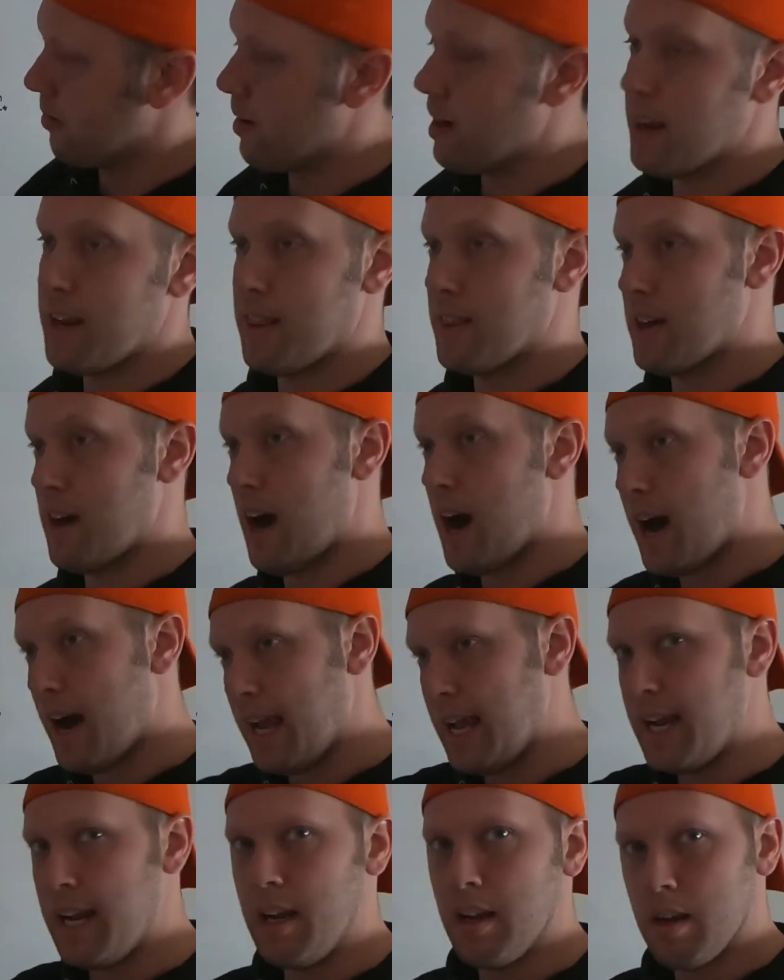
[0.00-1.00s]
right? And the
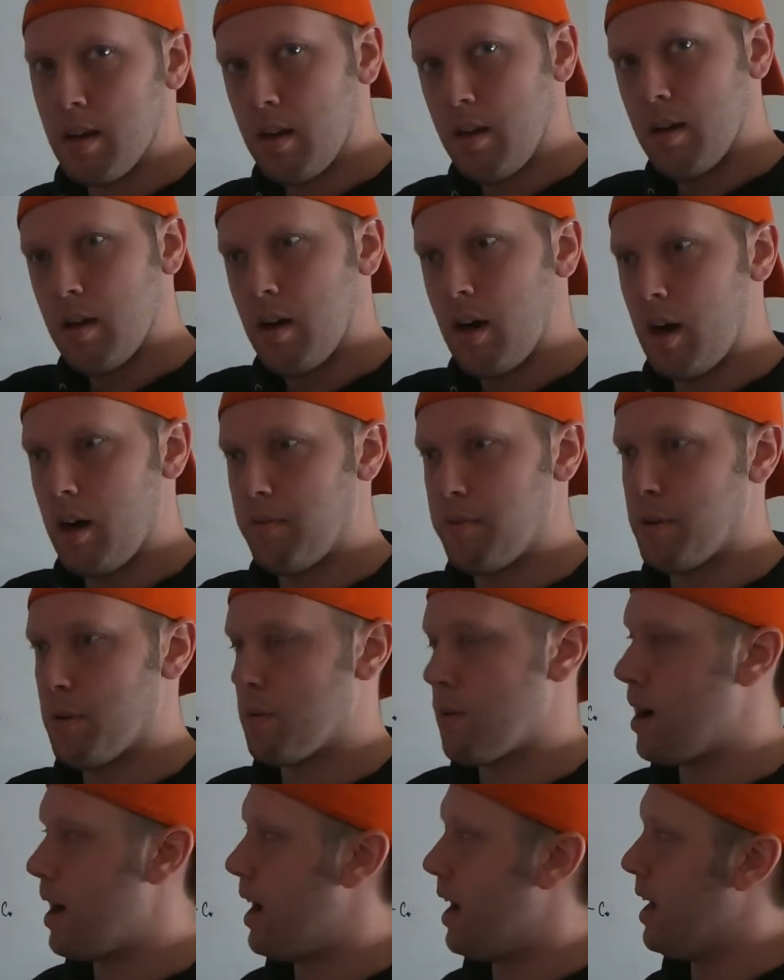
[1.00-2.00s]
height of the
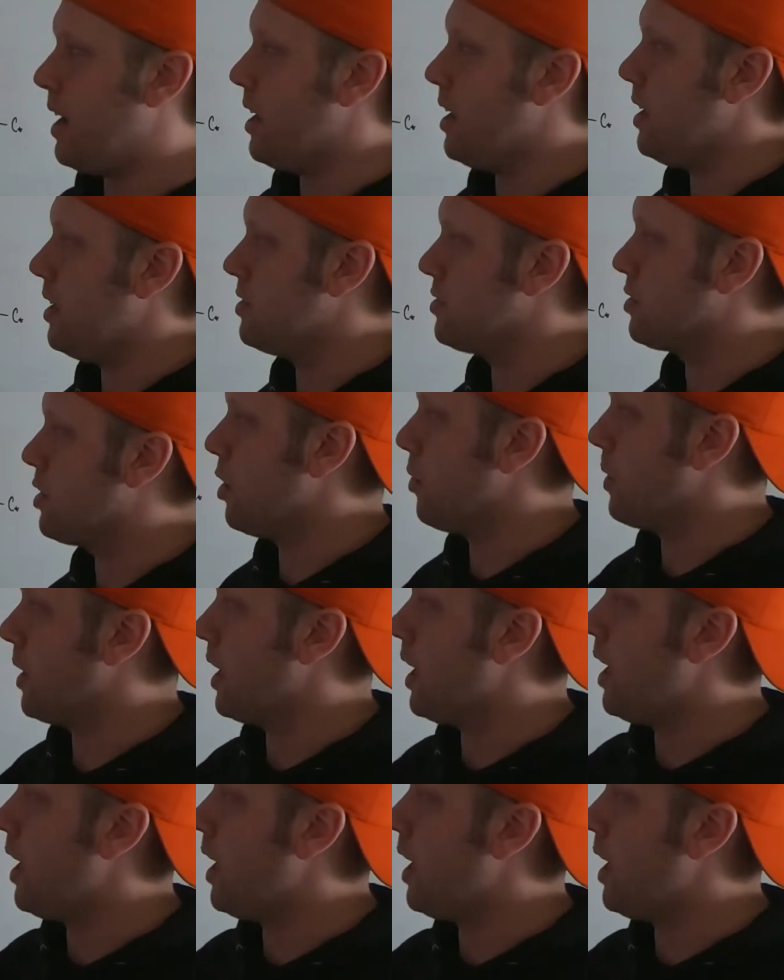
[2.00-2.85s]
ride is going